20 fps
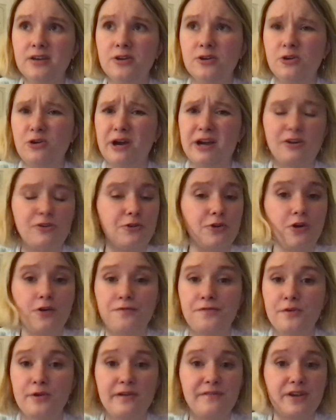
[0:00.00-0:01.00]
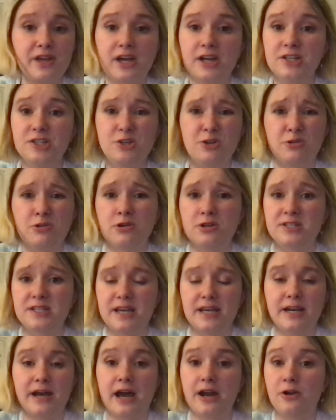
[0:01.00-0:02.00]
Or I don't know if they're even going to do
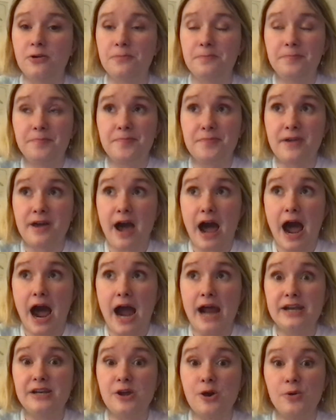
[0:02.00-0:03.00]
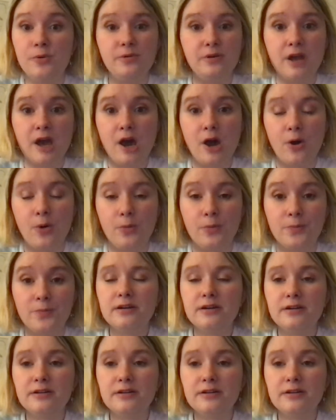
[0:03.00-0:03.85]
13. I don't know.